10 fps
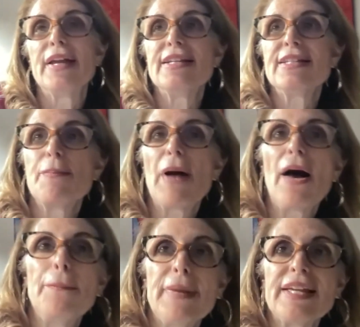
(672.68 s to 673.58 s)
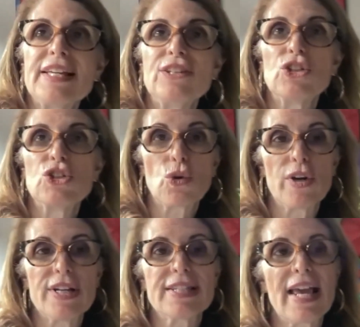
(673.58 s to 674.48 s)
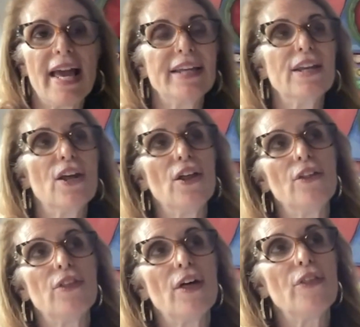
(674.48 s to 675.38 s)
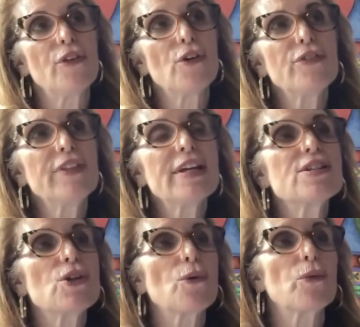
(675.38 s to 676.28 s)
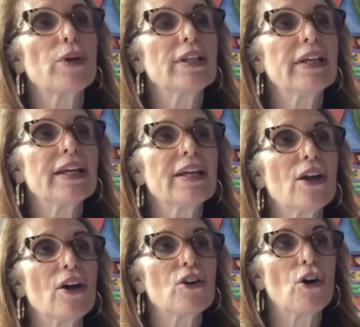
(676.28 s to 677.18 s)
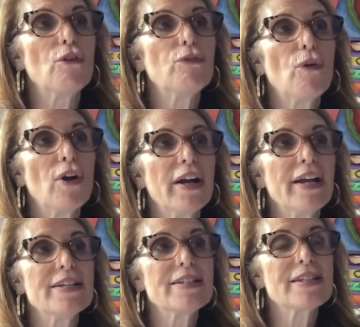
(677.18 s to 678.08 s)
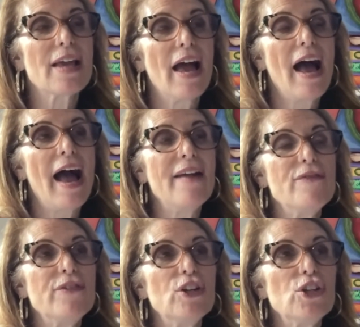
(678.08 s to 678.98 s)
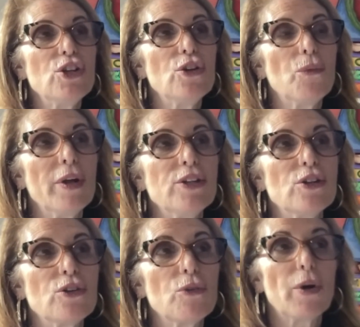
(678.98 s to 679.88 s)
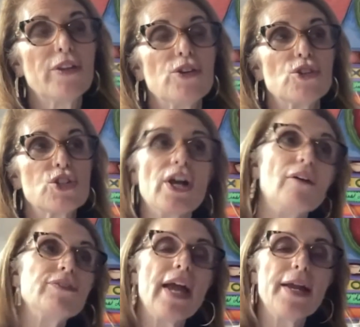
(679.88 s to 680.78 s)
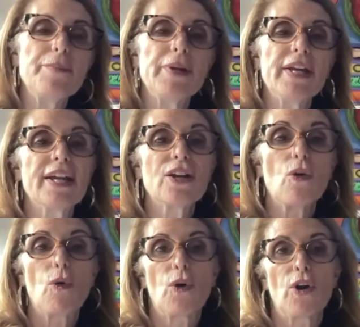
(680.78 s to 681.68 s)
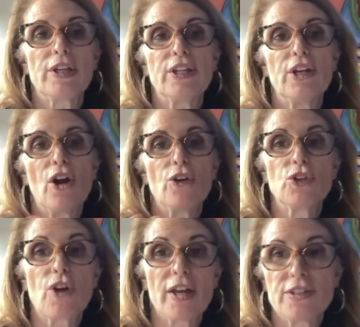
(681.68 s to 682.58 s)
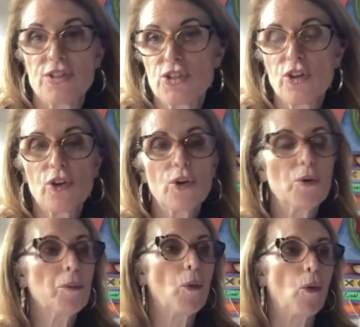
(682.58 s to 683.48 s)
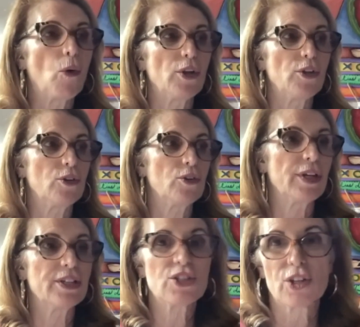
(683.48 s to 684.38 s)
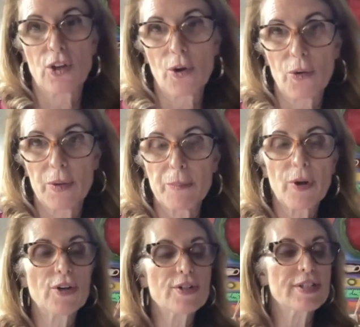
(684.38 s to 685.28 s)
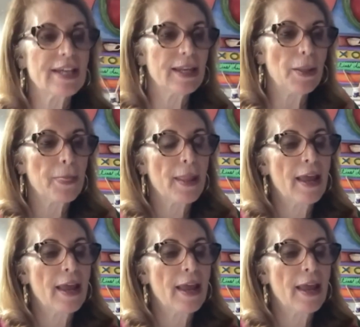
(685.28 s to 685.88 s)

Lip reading: is about making the choice. And the third thing to really go for is, I feel whether you're self-taping or, you know, you're on Zoom or you get to go in person,